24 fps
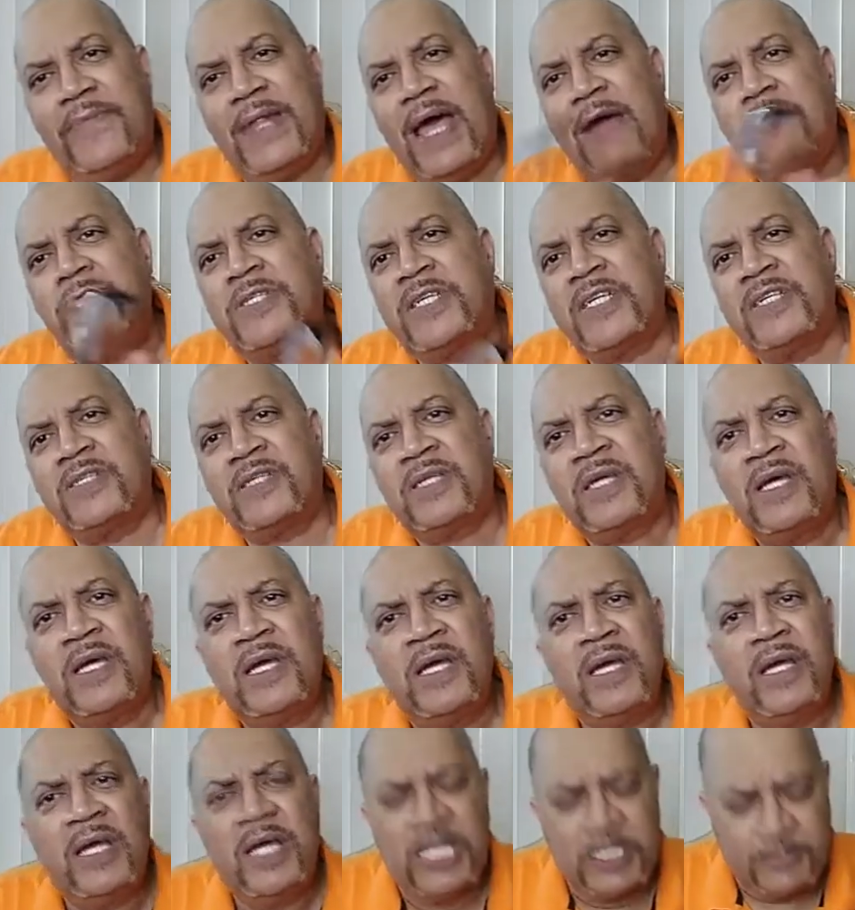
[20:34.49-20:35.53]
What's
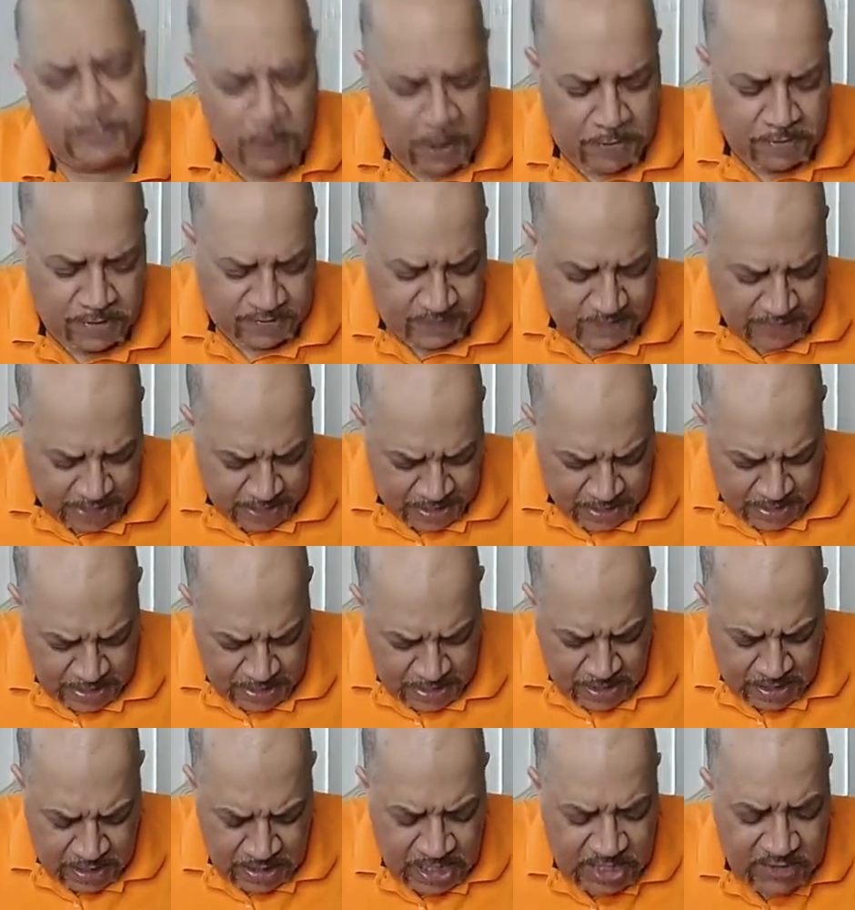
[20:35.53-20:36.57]
his purpose for that?
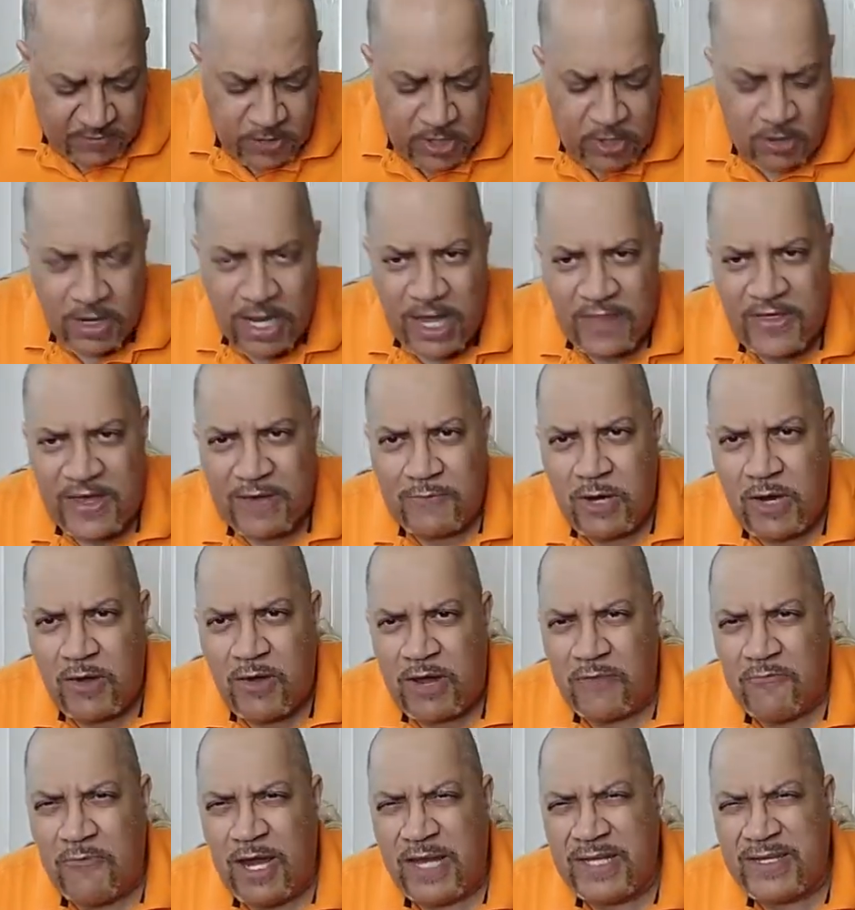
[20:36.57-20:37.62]
Now let's read on. I think we're going
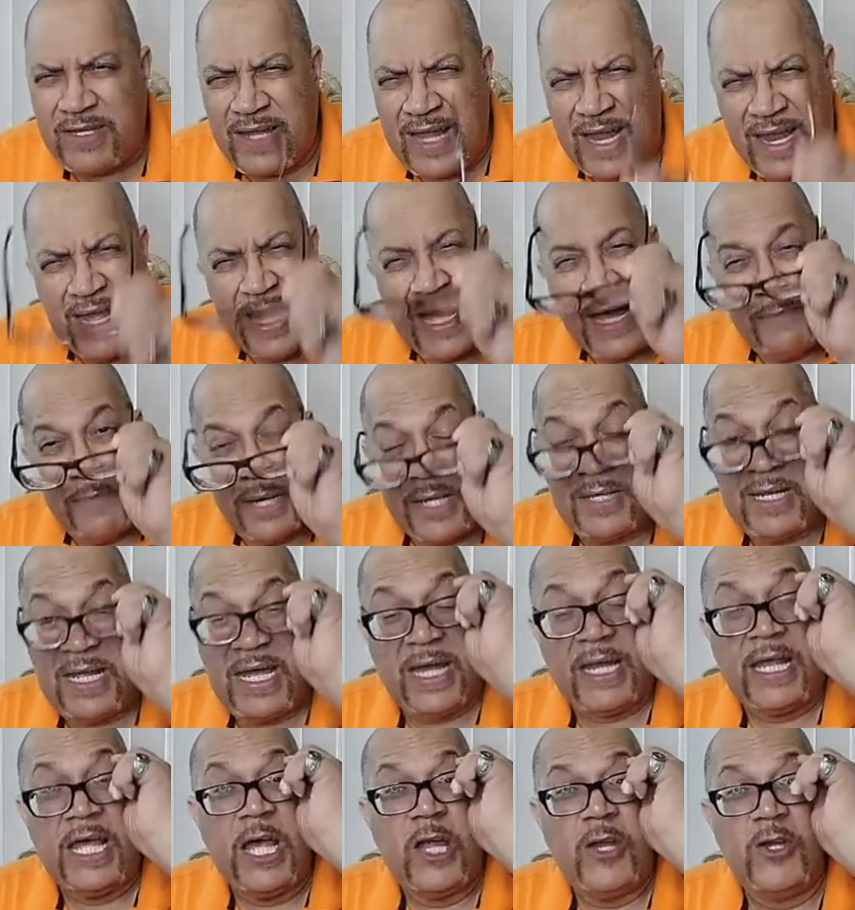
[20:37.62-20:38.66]
to run into that. But
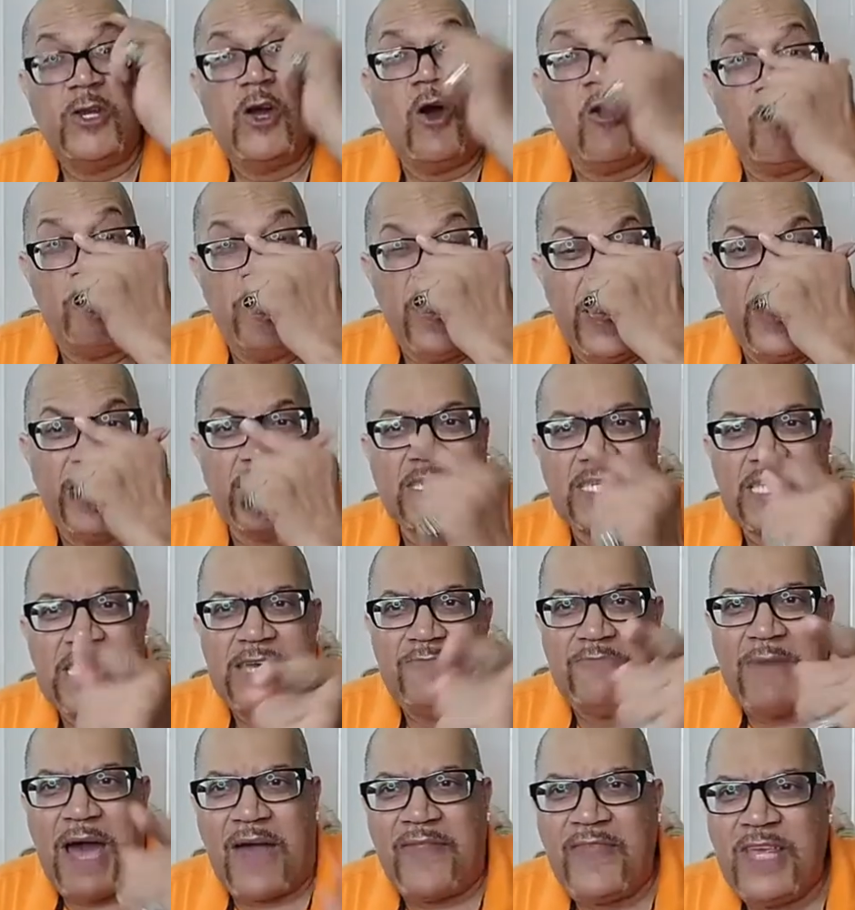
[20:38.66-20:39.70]
again, don't be deceived
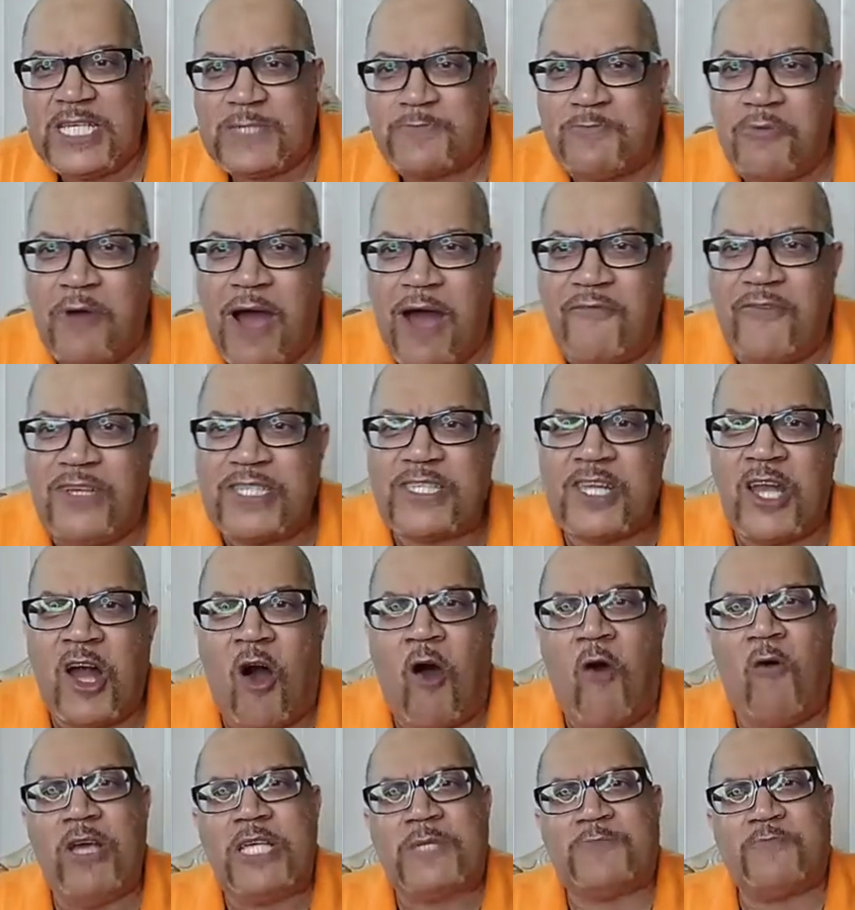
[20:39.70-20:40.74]
by these prophets that are
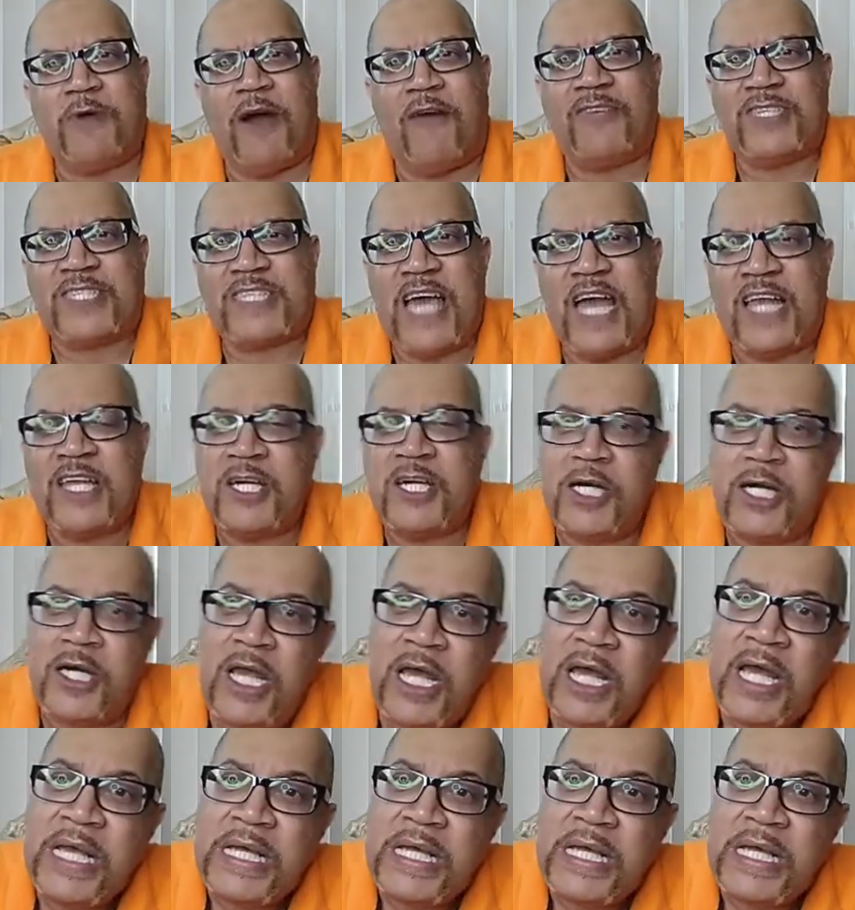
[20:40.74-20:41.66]
always prophesying good.